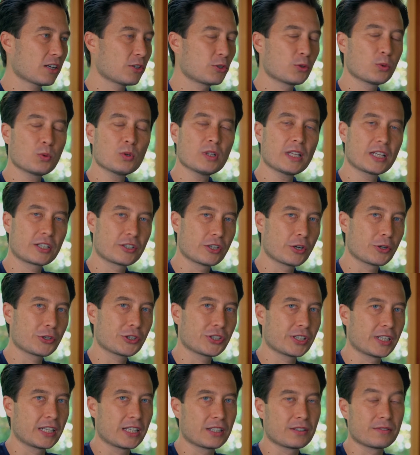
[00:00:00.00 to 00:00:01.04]
A tool like
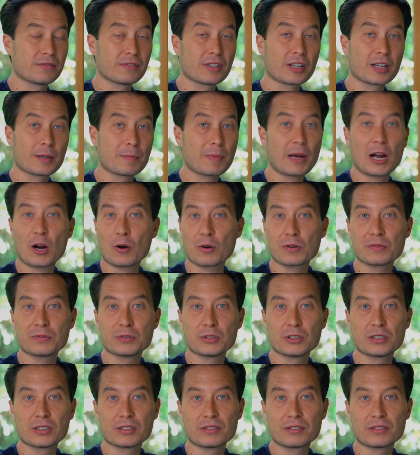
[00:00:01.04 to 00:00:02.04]
Notion is very powerful,